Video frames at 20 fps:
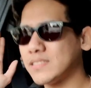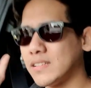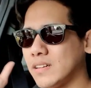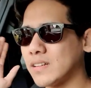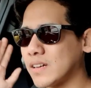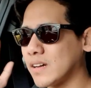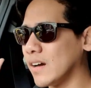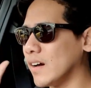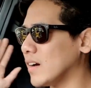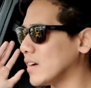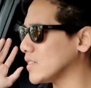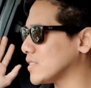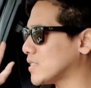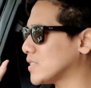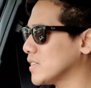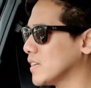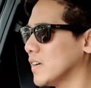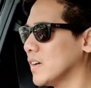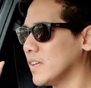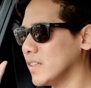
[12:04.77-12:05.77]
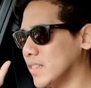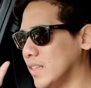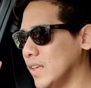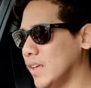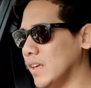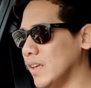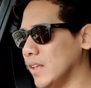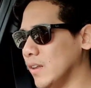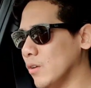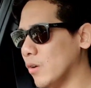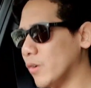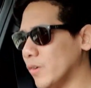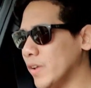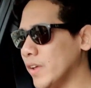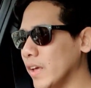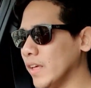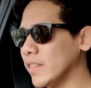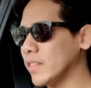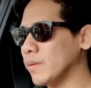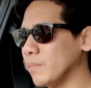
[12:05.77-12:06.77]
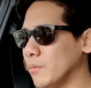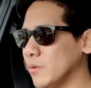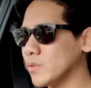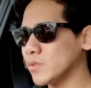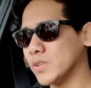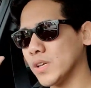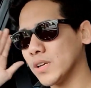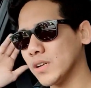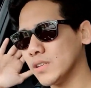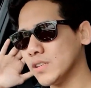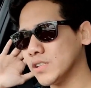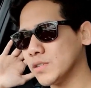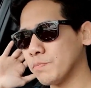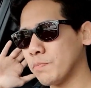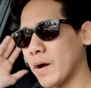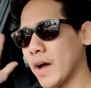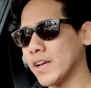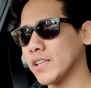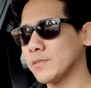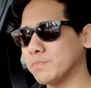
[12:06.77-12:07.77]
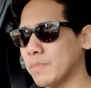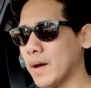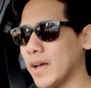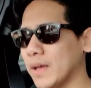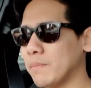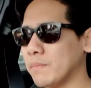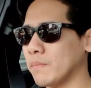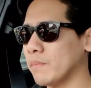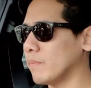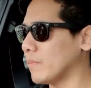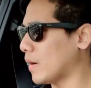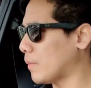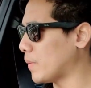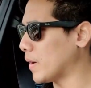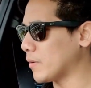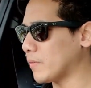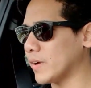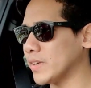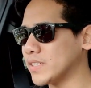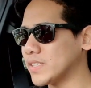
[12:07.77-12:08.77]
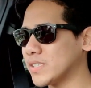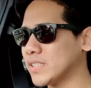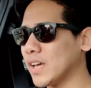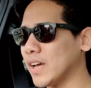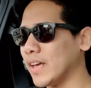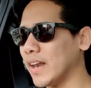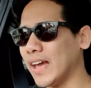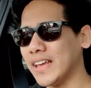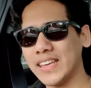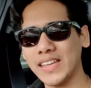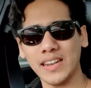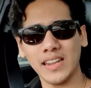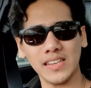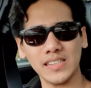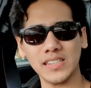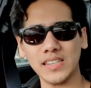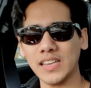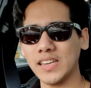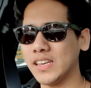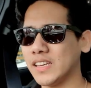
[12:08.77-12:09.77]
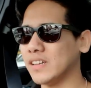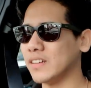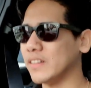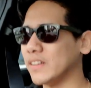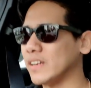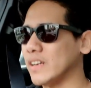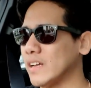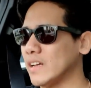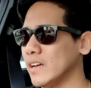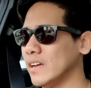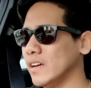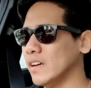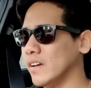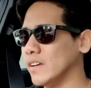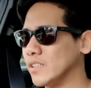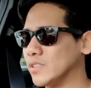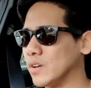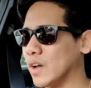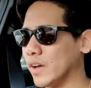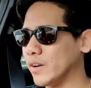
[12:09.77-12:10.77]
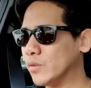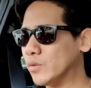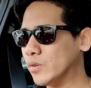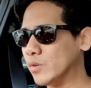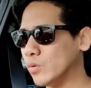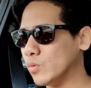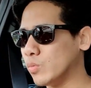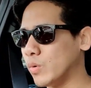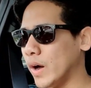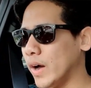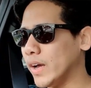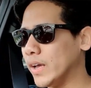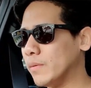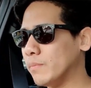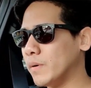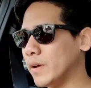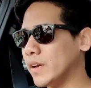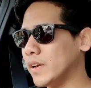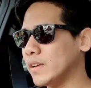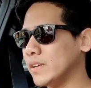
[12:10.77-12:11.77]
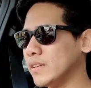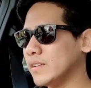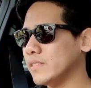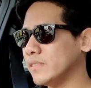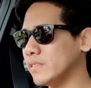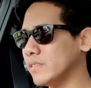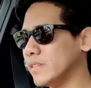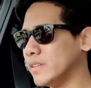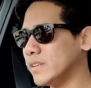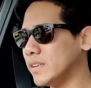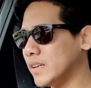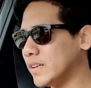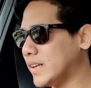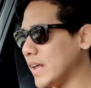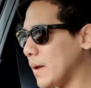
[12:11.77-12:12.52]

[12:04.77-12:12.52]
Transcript: the cars, the lorry and the motorcycle just pass by my right side. I can actually hear it. So I don't know why, but the